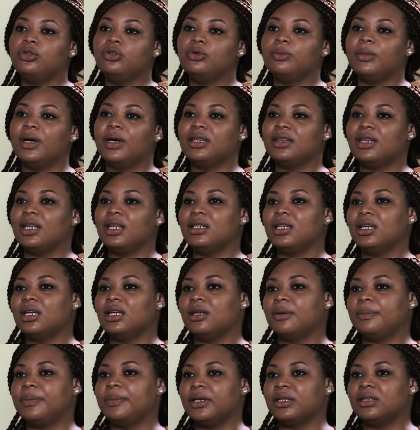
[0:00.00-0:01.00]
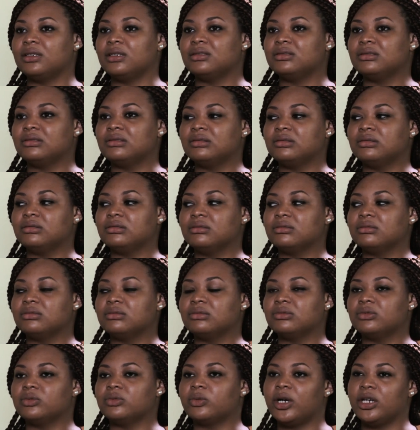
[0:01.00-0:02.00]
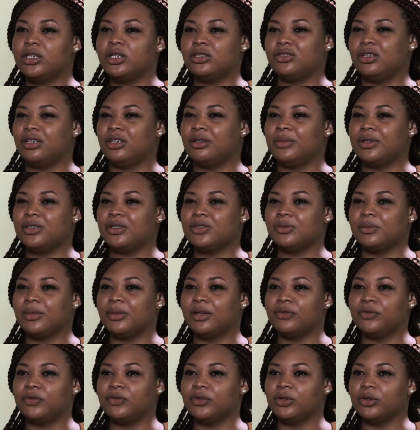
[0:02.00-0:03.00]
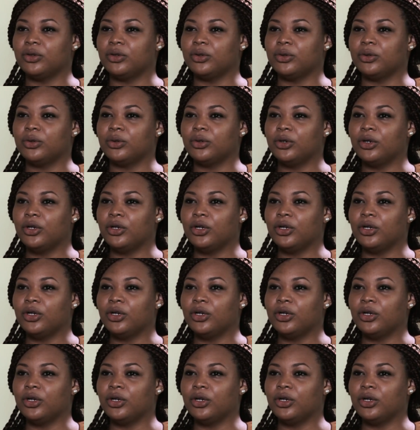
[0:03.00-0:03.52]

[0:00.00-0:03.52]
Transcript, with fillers: you might then get a bit, why are you trying to mess with my flow?